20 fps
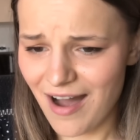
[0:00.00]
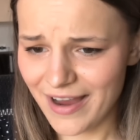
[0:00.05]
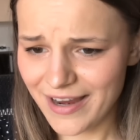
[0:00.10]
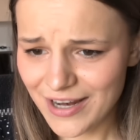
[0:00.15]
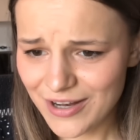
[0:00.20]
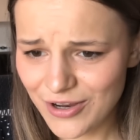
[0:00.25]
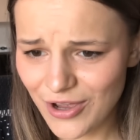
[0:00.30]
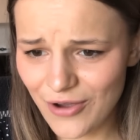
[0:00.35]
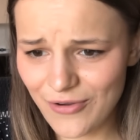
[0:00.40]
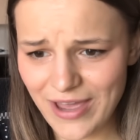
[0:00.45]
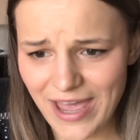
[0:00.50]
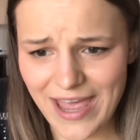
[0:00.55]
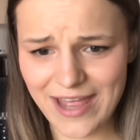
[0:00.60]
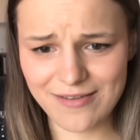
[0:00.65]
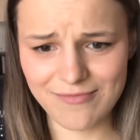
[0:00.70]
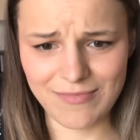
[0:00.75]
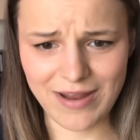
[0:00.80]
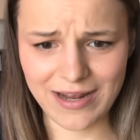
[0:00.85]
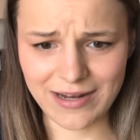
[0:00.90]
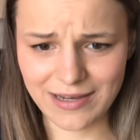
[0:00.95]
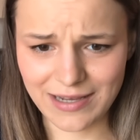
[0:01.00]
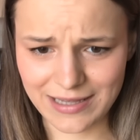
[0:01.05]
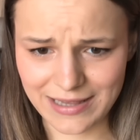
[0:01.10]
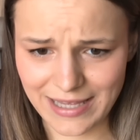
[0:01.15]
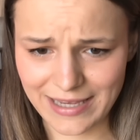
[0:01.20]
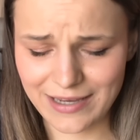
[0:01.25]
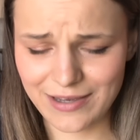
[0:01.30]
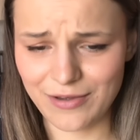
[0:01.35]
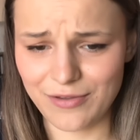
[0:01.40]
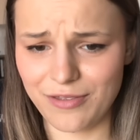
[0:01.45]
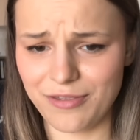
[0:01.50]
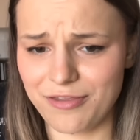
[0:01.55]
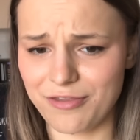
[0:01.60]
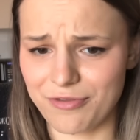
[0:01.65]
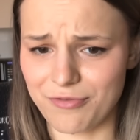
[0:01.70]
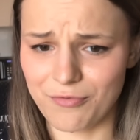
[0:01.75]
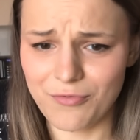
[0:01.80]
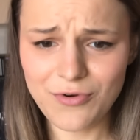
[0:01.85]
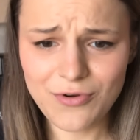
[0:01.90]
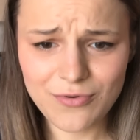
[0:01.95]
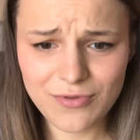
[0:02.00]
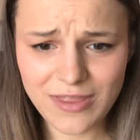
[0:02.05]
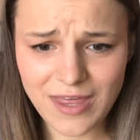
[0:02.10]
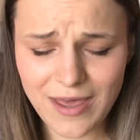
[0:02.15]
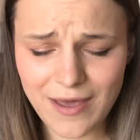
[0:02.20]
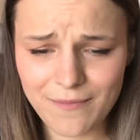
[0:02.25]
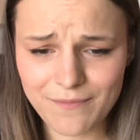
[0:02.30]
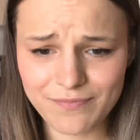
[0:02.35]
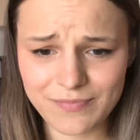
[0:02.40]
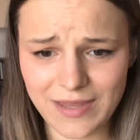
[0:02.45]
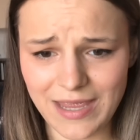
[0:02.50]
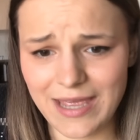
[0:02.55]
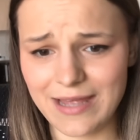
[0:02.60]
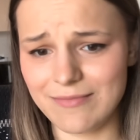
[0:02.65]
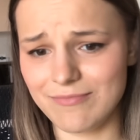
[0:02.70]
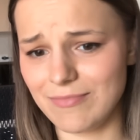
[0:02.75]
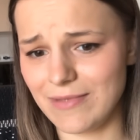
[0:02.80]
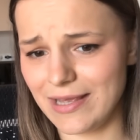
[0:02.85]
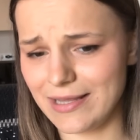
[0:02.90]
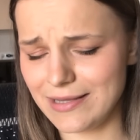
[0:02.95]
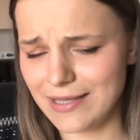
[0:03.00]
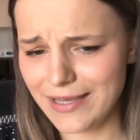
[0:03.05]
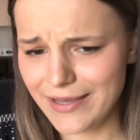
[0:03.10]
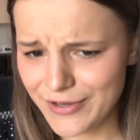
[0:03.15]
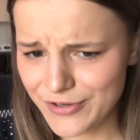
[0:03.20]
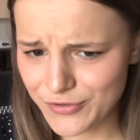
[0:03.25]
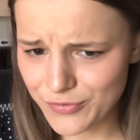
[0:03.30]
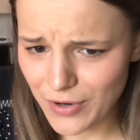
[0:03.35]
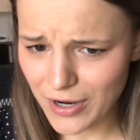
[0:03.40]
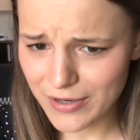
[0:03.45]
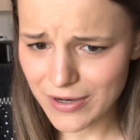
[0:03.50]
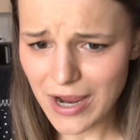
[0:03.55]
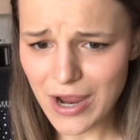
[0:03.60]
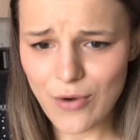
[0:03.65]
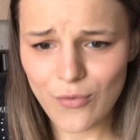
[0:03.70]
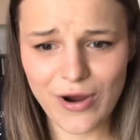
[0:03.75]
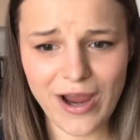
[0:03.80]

I can go ahead and click through them, and in each one,